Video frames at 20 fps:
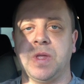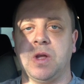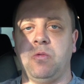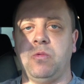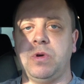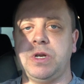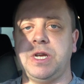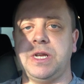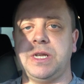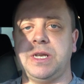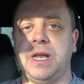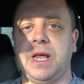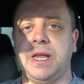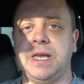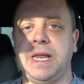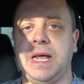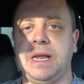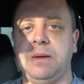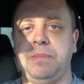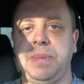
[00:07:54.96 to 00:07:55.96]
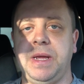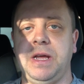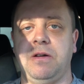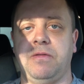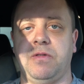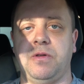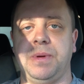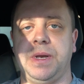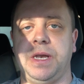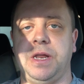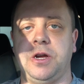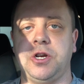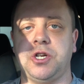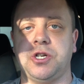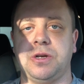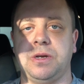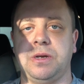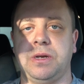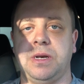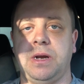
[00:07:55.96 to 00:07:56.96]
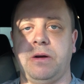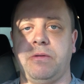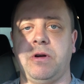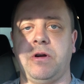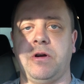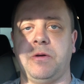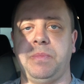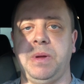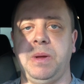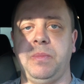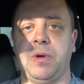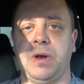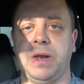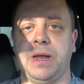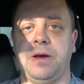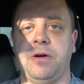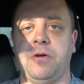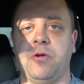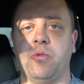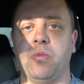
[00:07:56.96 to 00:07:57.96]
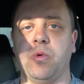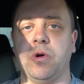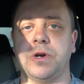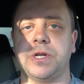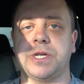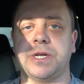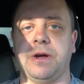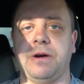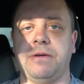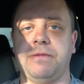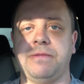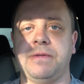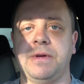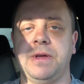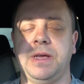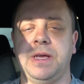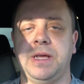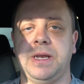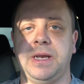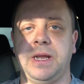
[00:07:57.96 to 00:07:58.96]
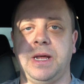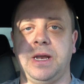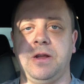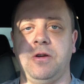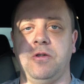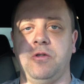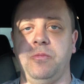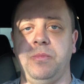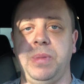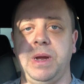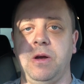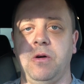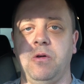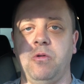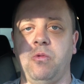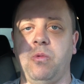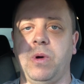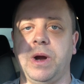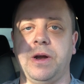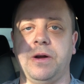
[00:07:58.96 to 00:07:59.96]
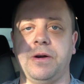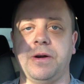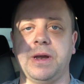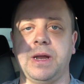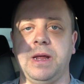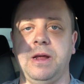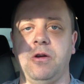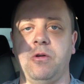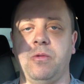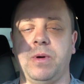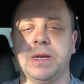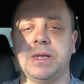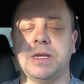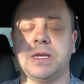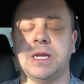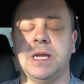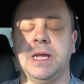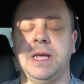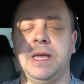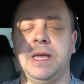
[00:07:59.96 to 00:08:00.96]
which is not that big of a reduction. There are people that are worse off that go below 100 kilowatts,